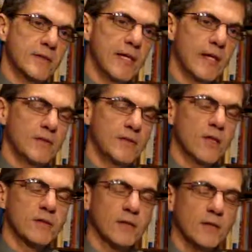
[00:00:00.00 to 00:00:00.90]
text
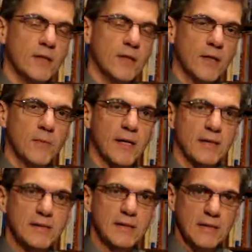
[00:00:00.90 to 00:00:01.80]
talks a lot about
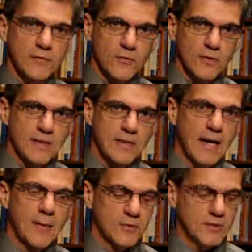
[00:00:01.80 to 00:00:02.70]
different
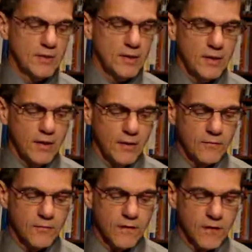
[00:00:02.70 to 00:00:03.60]
types
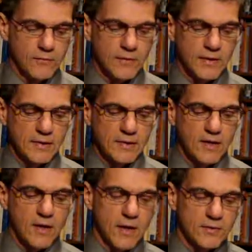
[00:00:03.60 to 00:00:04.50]
of conflict
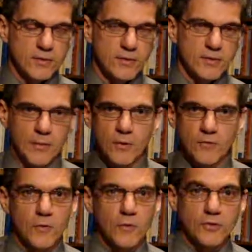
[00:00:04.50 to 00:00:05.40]
and causes. I'm going to
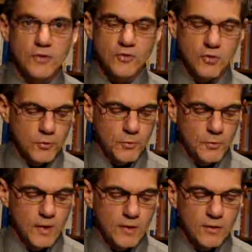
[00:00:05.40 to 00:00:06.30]
focus on two.
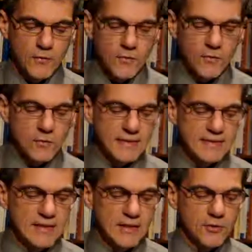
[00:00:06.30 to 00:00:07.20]
The first one
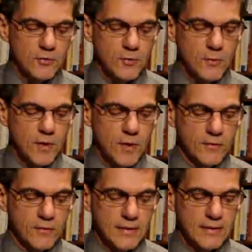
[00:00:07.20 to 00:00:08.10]
is intergroup
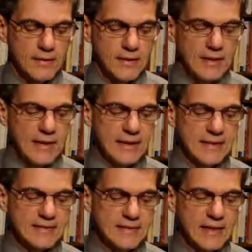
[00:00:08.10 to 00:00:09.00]
conflict, and
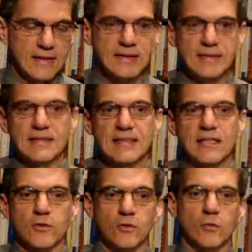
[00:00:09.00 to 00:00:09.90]
the second is
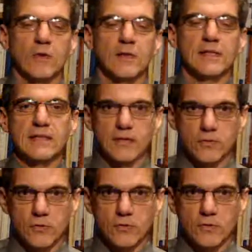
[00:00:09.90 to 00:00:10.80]

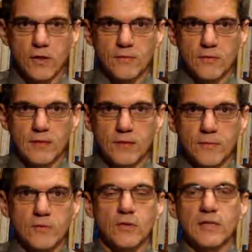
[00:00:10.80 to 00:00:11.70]
interorganizational conflict.
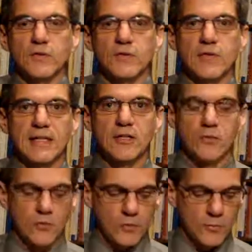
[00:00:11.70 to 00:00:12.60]
So let's look at
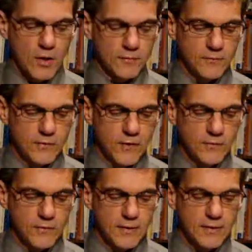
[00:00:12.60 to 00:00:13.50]
intergroup
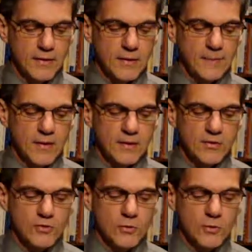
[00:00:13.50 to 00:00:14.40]
conflict.
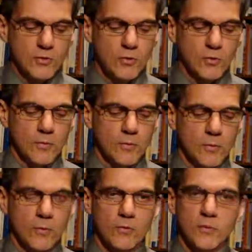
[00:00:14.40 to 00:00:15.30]
This is where two or
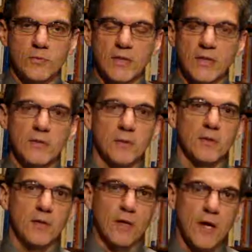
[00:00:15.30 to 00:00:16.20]
more groups have
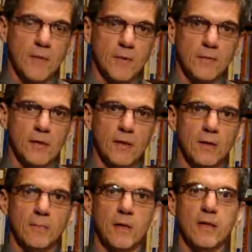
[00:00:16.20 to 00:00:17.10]
something in common,
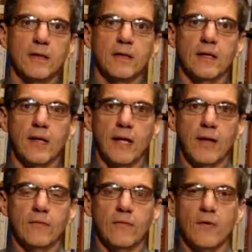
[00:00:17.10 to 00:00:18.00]
but they
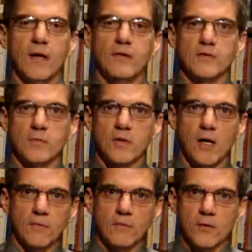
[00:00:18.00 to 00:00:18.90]
have some
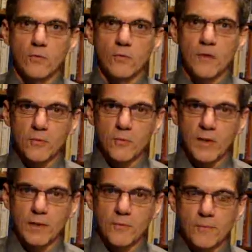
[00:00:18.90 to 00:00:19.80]
conflict going on
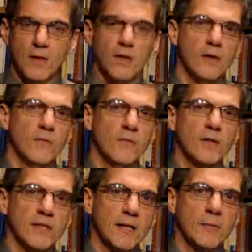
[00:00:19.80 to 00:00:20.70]
between them. For
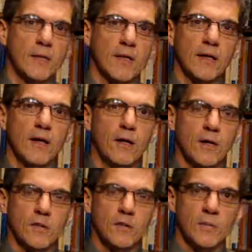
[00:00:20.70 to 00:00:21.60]
example, at a
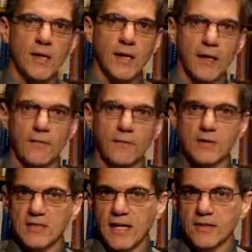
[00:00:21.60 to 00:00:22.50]
college you may have the
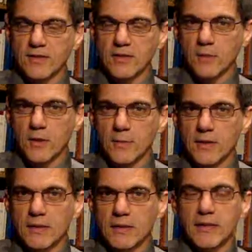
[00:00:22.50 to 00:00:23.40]
science
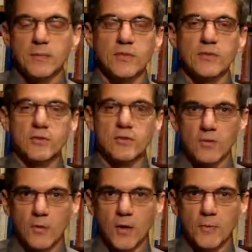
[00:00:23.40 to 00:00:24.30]
department and the business
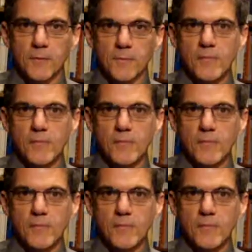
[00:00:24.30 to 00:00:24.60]
department